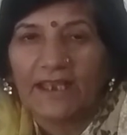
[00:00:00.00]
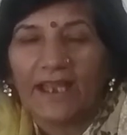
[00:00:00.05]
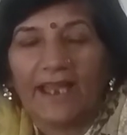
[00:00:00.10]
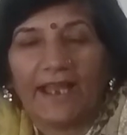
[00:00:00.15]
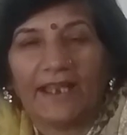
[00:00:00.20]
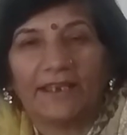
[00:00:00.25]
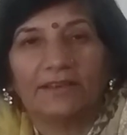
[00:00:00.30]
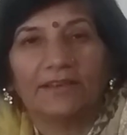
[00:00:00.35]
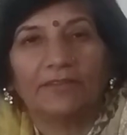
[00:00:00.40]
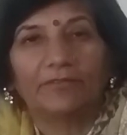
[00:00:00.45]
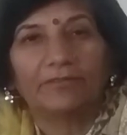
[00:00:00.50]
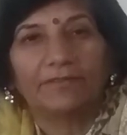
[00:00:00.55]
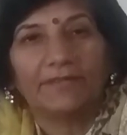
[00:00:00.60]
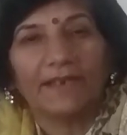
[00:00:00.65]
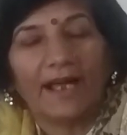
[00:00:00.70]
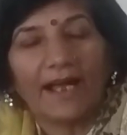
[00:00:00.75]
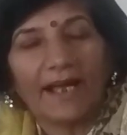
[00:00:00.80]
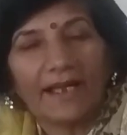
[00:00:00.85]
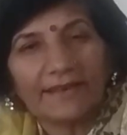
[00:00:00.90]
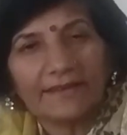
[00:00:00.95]
and the
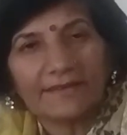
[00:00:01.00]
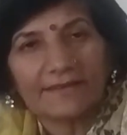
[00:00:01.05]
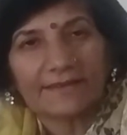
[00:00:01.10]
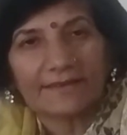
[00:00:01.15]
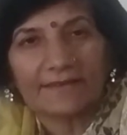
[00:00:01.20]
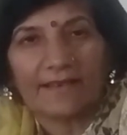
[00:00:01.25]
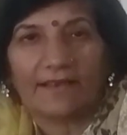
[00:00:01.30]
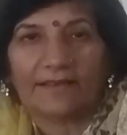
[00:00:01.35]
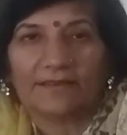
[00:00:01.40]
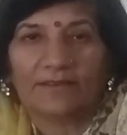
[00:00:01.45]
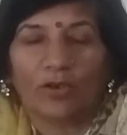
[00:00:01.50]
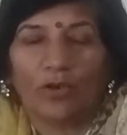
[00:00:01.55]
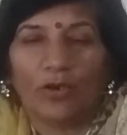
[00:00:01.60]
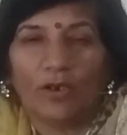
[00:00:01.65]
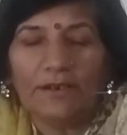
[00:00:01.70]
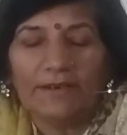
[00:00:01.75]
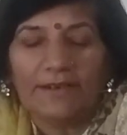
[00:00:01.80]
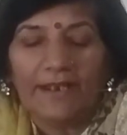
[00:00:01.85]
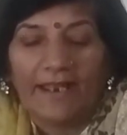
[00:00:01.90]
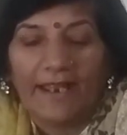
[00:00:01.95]
flowers are
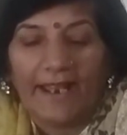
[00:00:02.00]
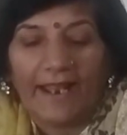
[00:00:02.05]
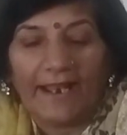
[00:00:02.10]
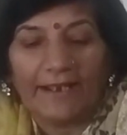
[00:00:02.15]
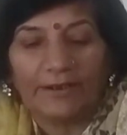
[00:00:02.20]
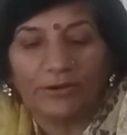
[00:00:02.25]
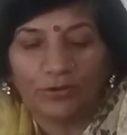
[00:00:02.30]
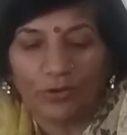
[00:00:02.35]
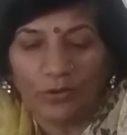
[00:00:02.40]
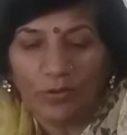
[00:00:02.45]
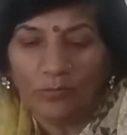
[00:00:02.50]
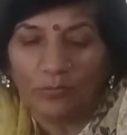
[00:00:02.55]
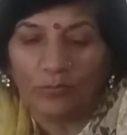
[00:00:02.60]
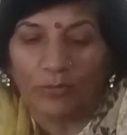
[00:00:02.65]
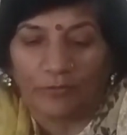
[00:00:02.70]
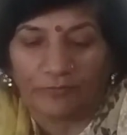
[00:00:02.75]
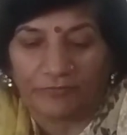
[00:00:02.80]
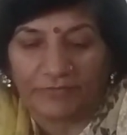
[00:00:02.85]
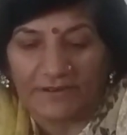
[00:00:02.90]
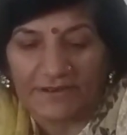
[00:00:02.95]
called
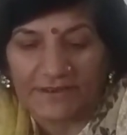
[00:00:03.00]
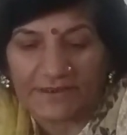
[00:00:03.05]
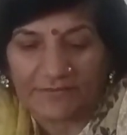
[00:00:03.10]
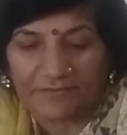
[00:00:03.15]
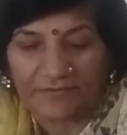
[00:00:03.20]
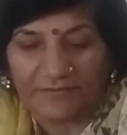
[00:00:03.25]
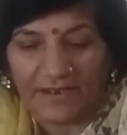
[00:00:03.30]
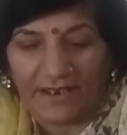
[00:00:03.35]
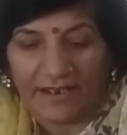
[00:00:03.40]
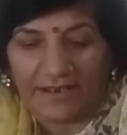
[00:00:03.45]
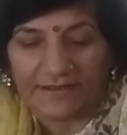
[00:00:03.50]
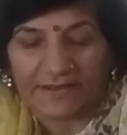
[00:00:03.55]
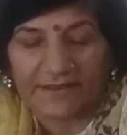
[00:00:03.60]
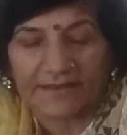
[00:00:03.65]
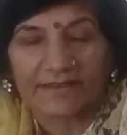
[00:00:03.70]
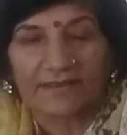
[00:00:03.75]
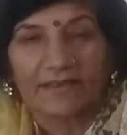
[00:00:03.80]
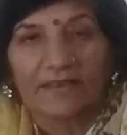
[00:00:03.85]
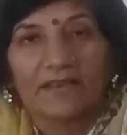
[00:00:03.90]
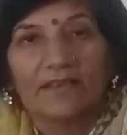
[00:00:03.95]
entomophilous
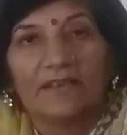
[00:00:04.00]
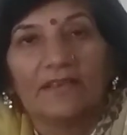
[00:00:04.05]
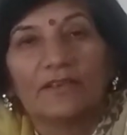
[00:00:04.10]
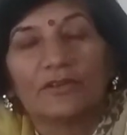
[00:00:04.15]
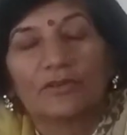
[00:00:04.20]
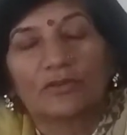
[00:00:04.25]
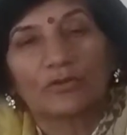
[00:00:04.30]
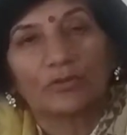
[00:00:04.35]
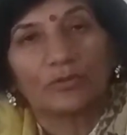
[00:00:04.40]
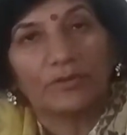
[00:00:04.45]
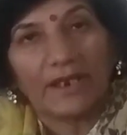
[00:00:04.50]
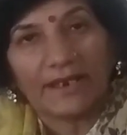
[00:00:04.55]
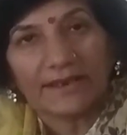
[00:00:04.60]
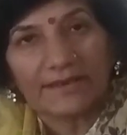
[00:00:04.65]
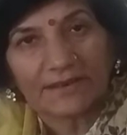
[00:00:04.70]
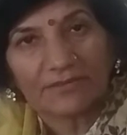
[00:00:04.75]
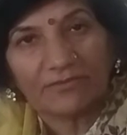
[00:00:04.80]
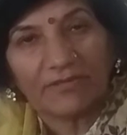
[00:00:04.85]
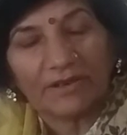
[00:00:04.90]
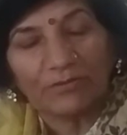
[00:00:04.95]
flowers. So
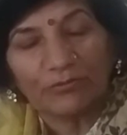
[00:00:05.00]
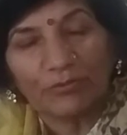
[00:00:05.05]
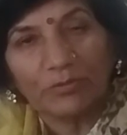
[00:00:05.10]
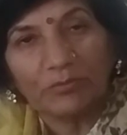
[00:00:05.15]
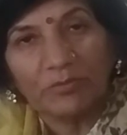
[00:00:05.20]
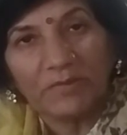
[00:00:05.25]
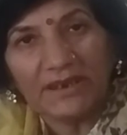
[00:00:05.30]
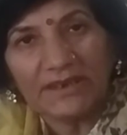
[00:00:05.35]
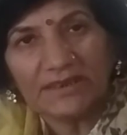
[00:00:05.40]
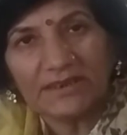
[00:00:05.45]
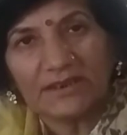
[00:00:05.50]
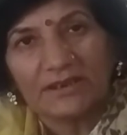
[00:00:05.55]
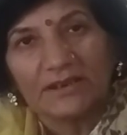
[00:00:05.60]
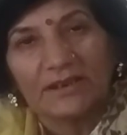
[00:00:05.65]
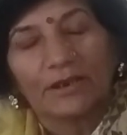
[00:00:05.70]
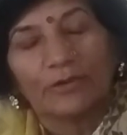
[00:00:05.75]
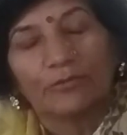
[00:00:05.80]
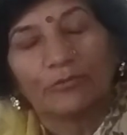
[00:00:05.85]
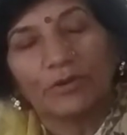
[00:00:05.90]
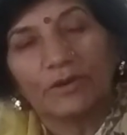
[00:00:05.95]
next, when we meet,
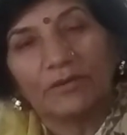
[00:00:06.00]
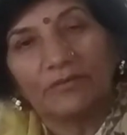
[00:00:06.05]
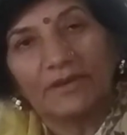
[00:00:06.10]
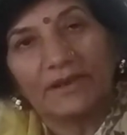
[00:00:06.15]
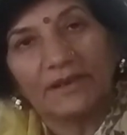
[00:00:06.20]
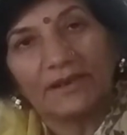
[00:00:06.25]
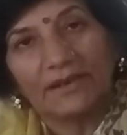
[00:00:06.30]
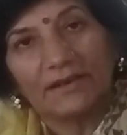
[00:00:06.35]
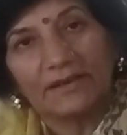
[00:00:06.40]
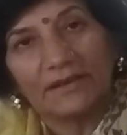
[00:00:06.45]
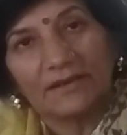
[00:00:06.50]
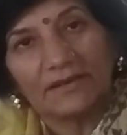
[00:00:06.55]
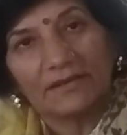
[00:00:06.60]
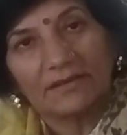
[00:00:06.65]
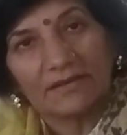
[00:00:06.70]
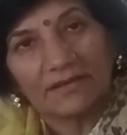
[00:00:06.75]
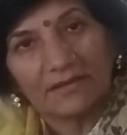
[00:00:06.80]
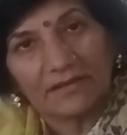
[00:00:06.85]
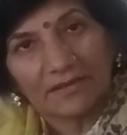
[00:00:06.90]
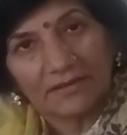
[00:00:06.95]
we
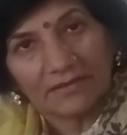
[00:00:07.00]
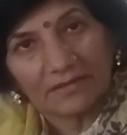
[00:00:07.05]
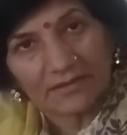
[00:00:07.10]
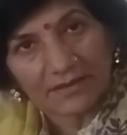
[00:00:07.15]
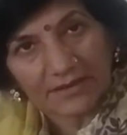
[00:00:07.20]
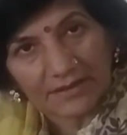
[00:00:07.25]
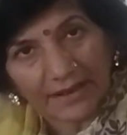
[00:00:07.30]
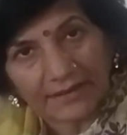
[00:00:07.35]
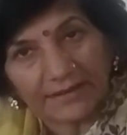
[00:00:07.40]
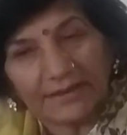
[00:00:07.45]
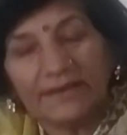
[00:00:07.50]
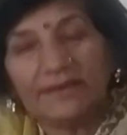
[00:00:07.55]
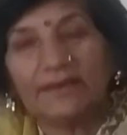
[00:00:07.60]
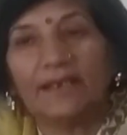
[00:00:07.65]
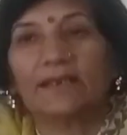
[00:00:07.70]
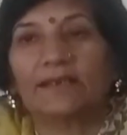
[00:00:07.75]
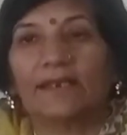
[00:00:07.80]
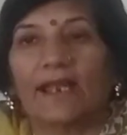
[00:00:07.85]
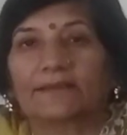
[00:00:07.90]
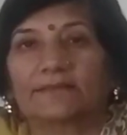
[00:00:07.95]
will study the
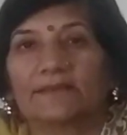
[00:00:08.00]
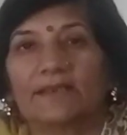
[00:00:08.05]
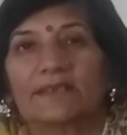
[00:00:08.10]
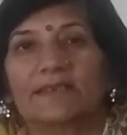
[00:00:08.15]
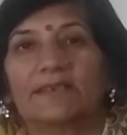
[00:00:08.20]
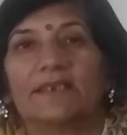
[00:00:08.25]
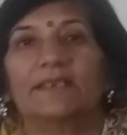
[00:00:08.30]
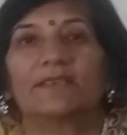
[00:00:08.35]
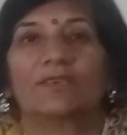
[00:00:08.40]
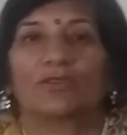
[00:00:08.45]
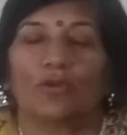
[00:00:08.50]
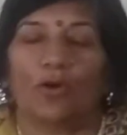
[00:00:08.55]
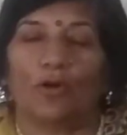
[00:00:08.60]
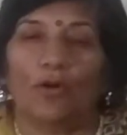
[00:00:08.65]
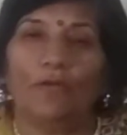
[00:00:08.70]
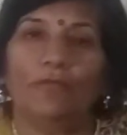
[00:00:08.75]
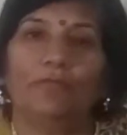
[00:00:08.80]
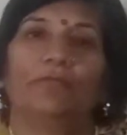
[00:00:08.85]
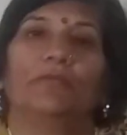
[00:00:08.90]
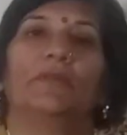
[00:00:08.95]
characteristics
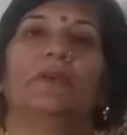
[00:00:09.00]
of